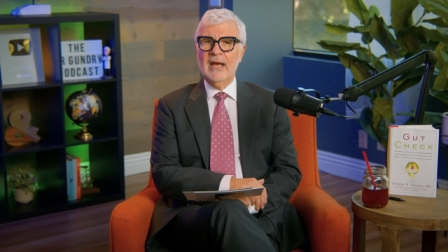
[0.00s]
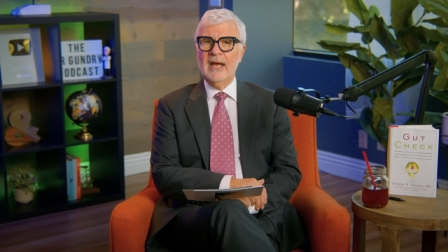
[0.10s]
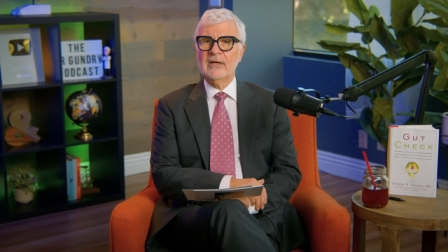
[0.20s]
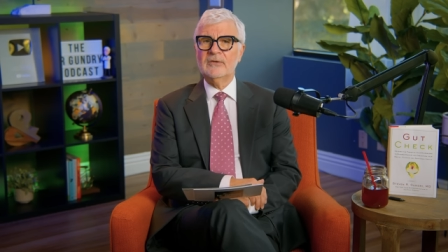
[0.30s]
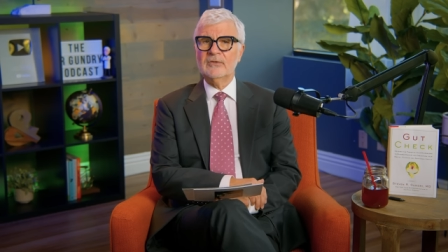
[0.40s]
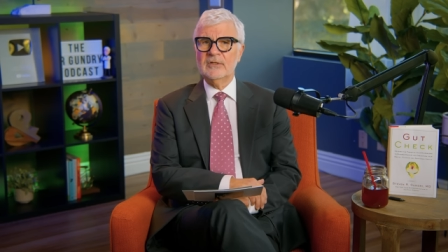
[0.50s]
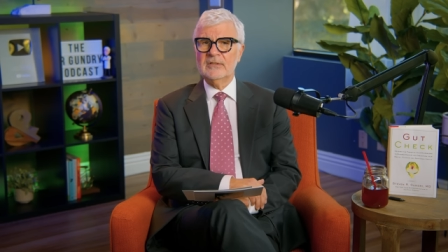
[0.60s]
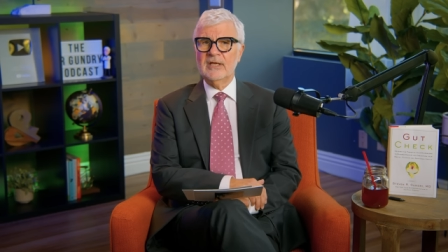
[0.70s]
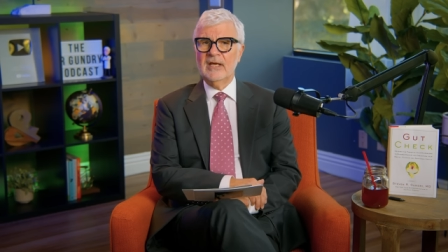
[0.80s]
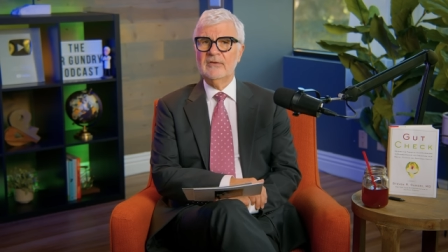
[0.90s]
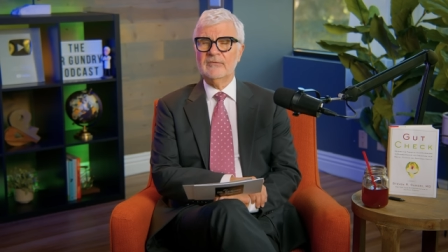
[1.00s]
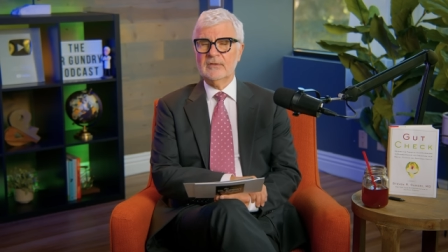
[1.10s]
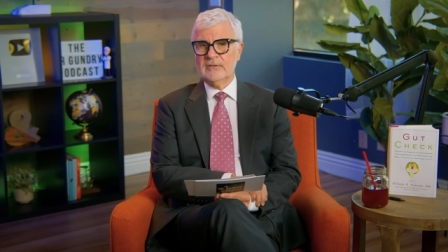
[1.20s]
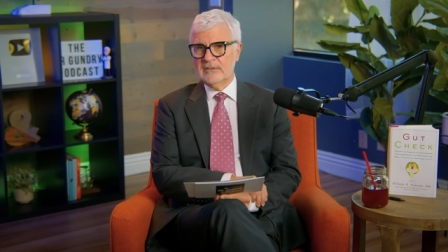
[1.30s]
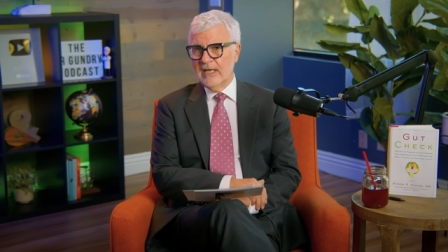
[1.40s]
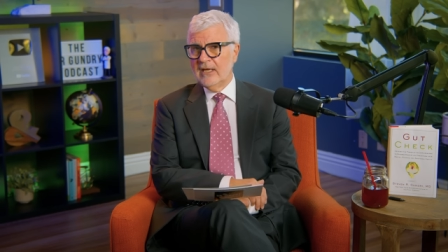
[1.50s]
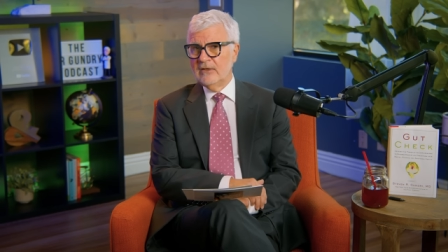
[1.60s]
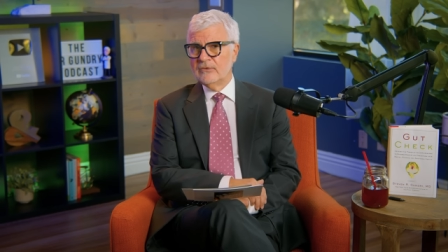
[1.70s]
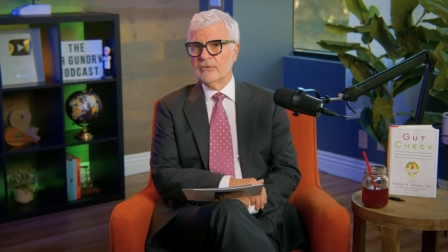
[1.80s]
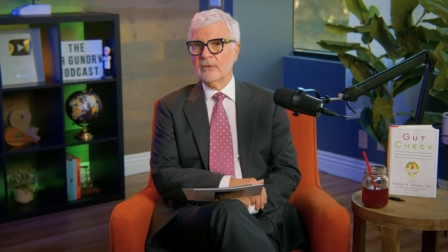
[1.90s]
actually takes the
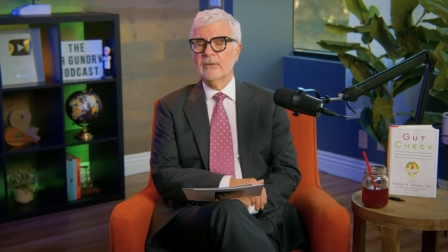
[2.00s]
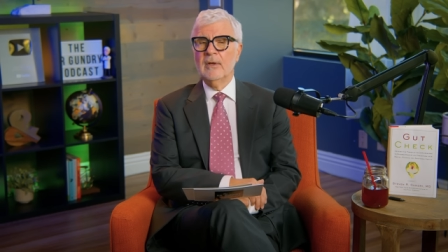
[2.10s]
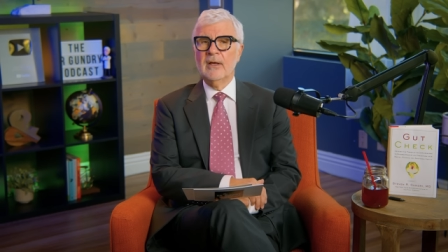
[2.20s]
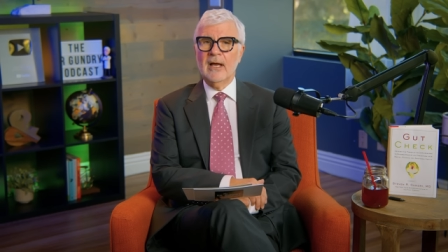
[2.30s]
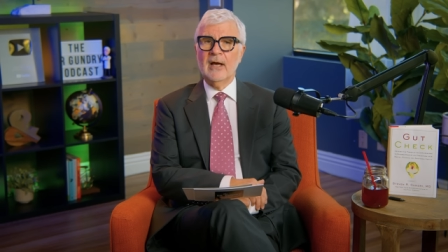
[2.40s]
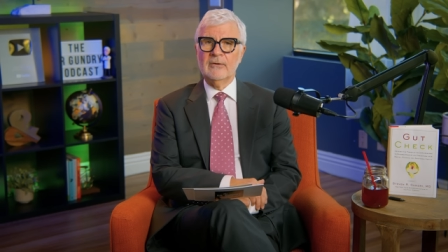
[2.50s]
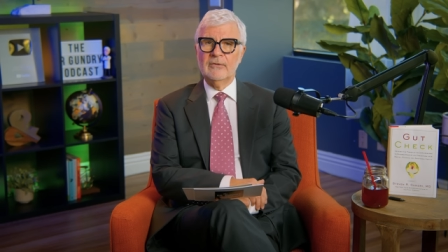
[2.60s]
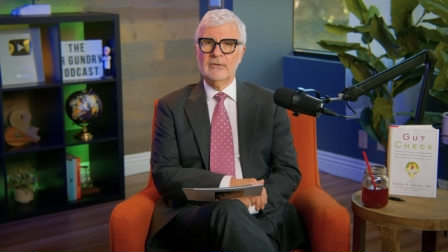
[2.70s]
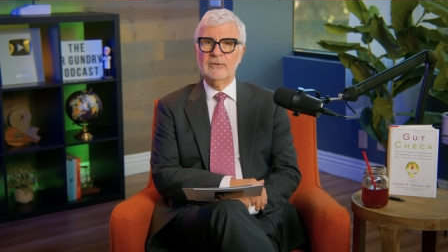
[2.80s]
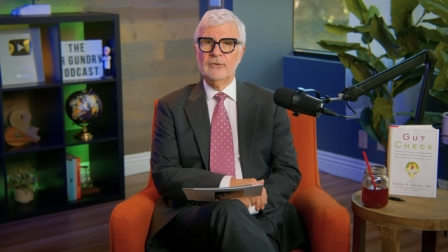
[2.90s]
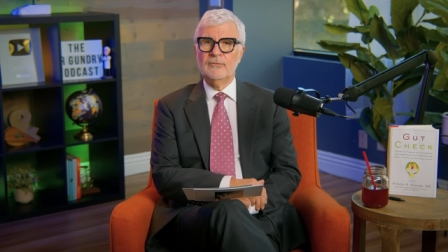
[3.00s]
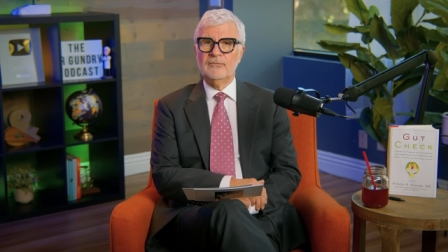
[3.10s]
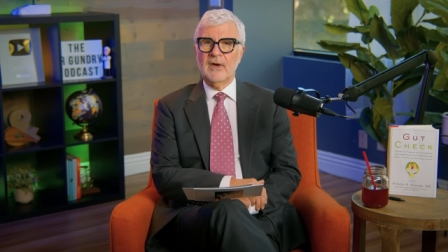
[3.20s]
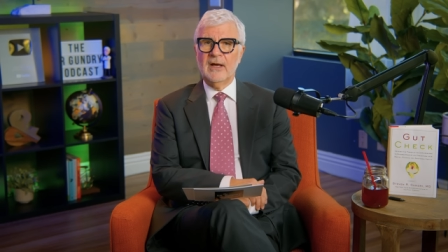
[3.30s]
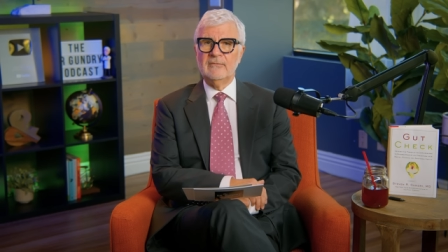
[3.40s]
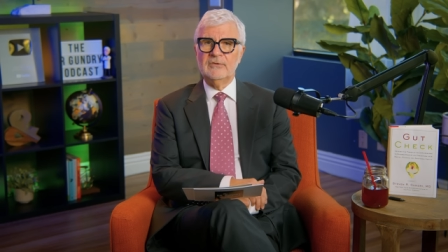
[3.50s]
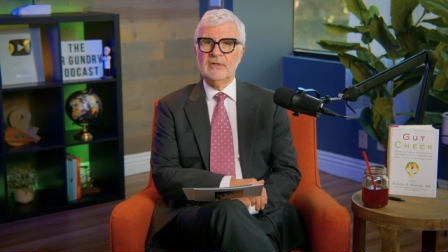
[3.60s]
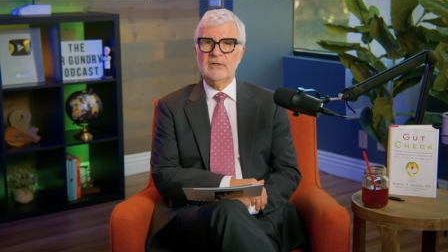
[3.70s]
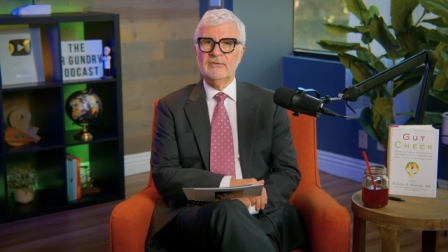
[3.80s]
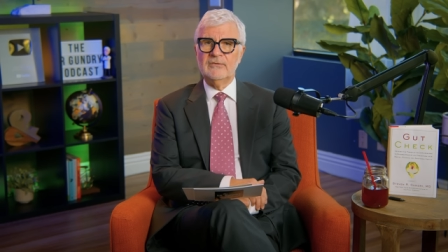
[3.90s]
danger out of the
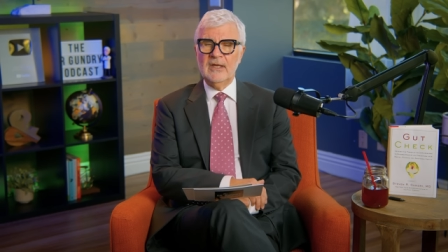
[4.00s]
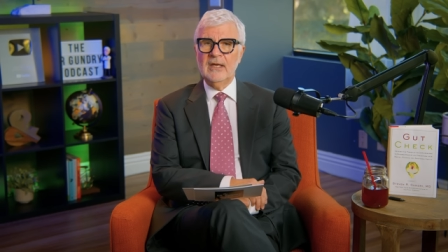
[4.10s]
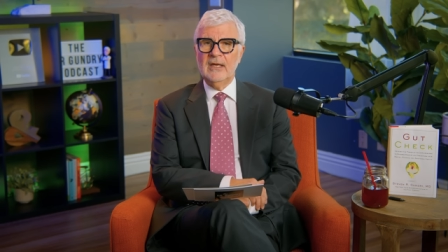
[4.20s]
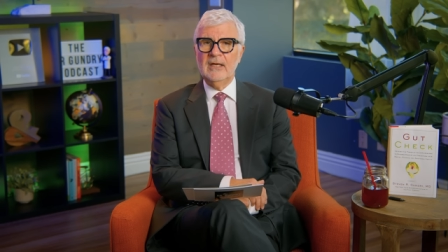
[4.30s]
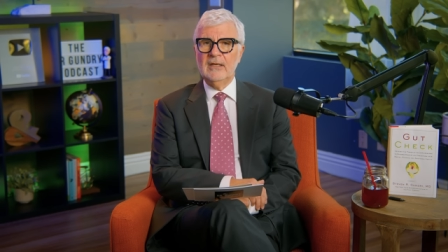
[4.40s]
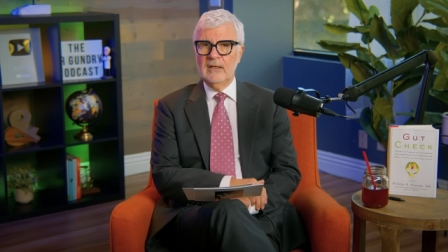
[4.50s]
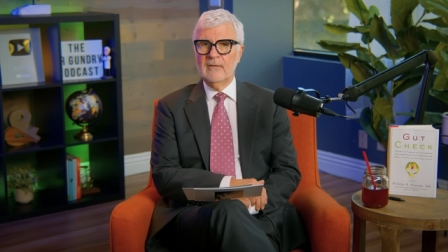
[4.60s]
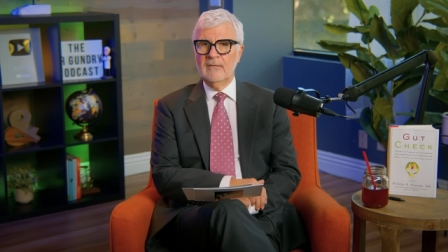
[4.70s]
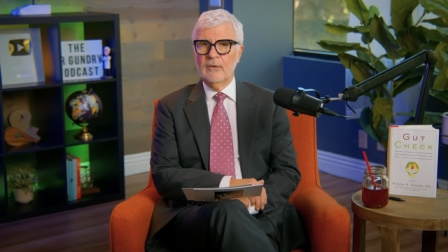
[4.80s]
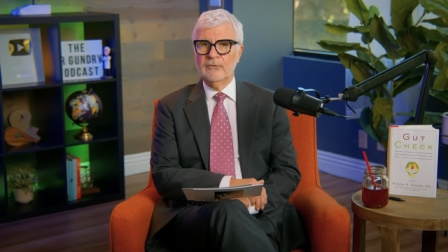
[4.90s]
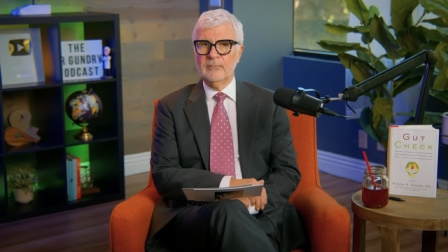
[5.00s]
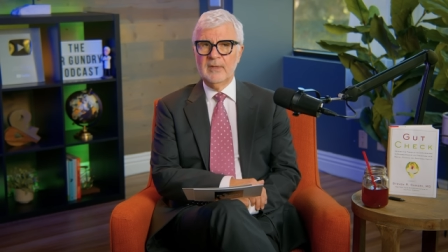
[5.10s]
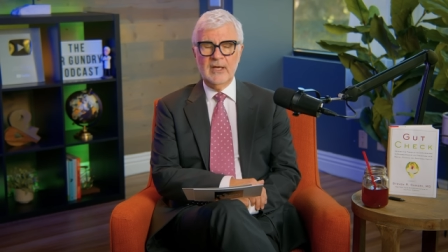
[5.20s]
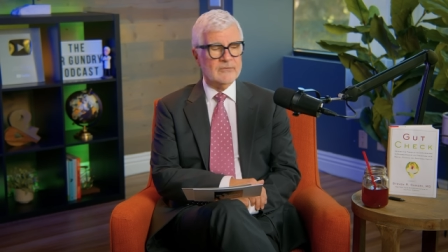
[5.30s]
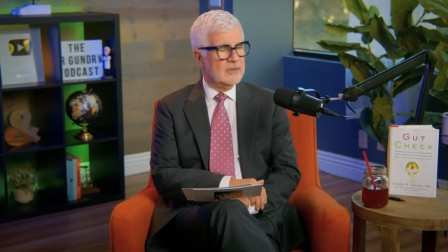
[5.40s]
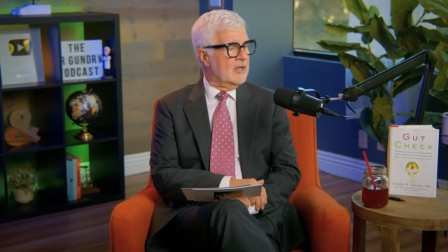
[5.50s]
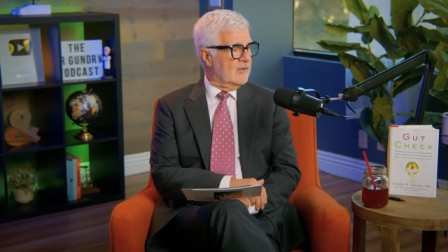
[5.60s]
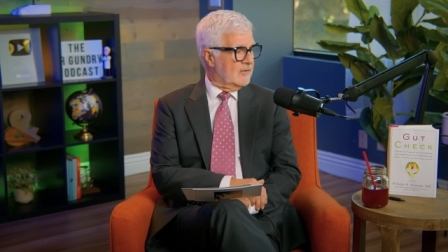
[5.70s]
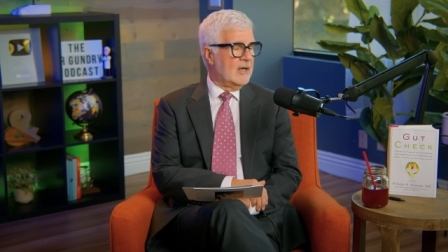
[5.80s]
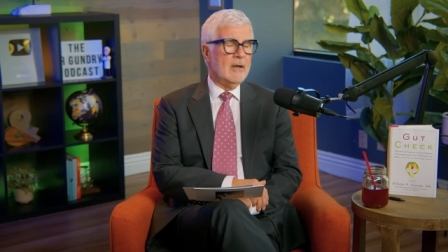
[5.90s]
Neu5Gc in those meats
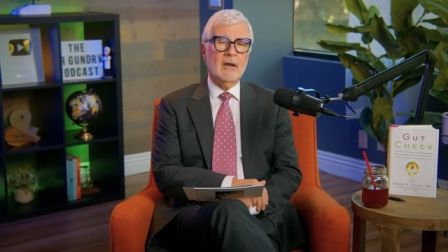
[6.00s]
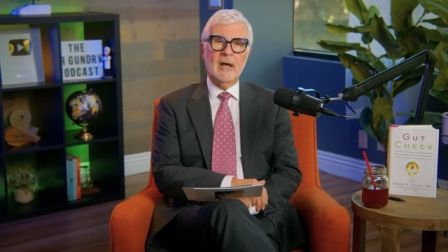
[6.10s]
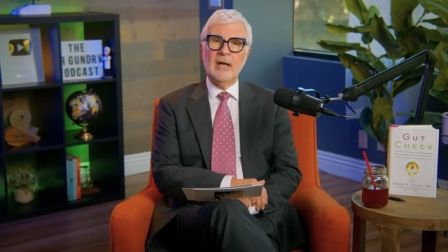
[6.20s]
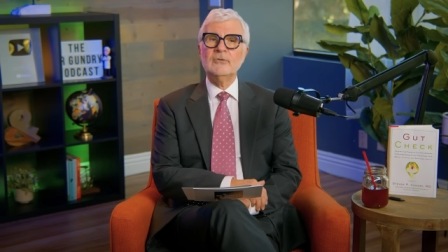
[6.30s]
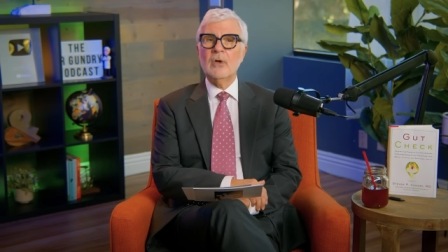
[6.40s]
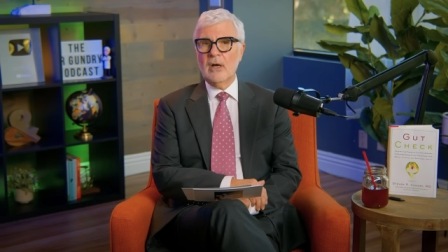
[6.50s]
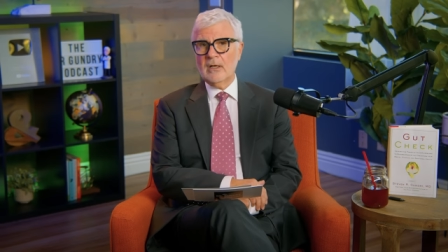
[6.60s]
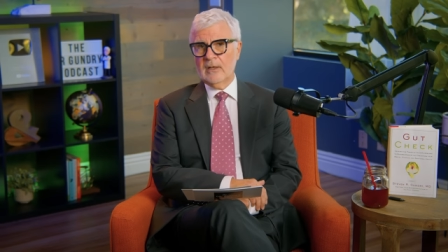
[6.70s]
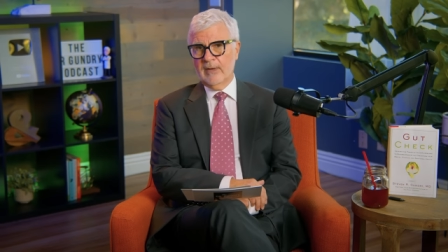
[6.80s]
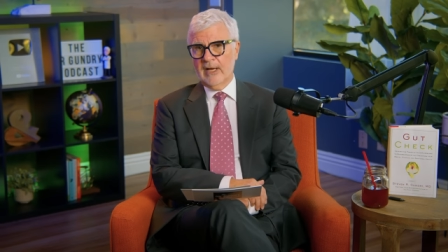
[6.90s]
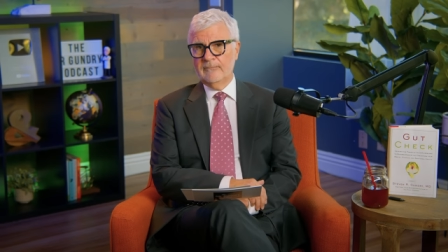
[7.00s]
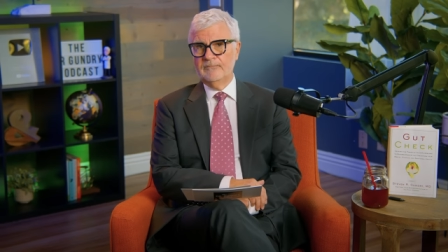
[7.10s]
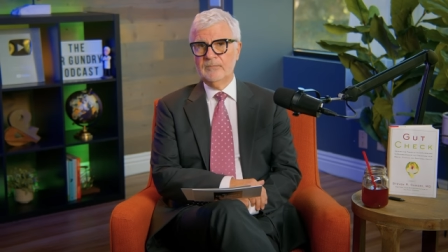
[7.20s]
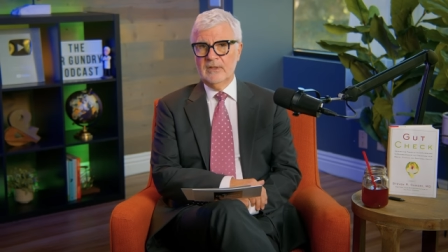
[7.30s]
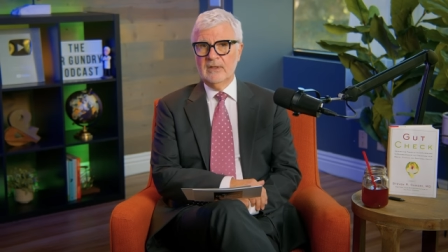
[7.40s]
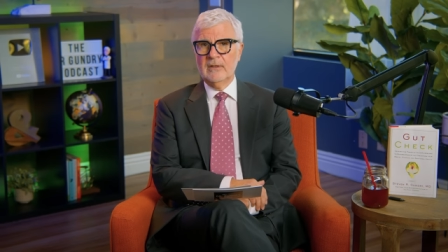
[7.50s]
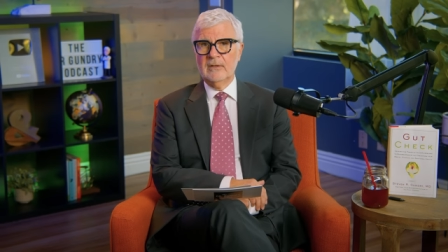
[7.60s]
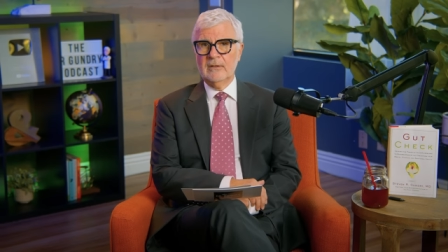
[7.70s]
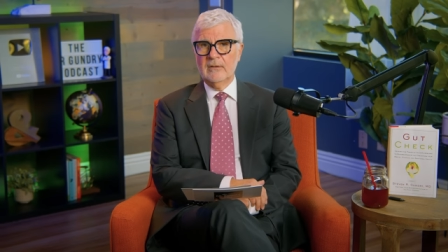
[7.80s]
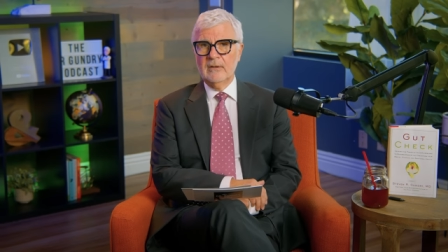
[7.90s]
that I talk about
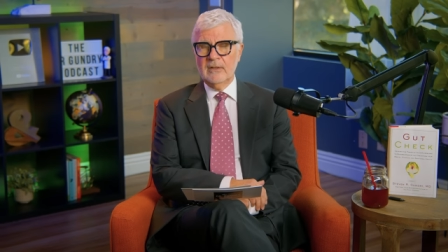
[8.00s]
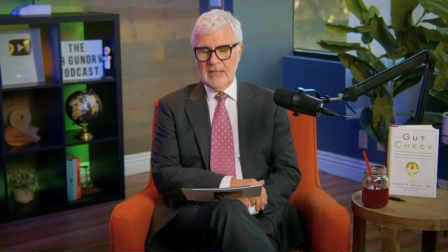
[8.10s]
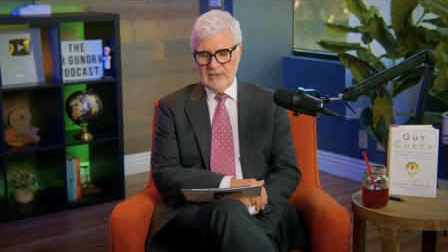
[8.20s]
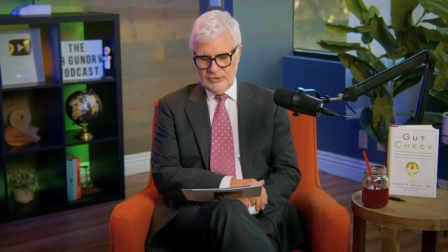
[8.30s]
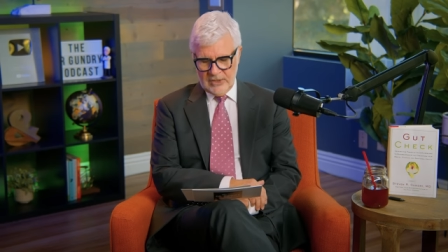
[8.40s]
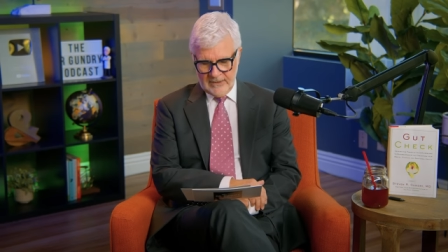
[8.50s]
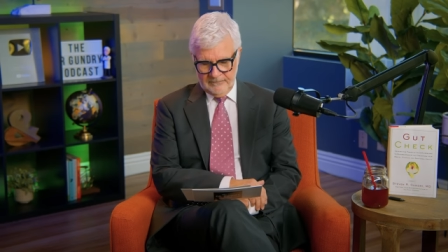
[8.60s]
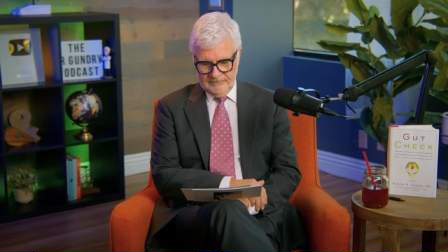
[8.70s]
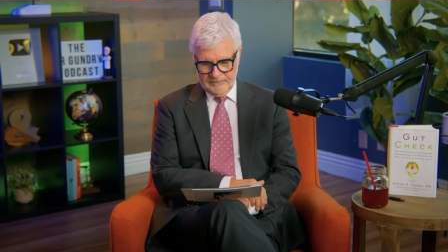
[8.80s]
in Gut Check.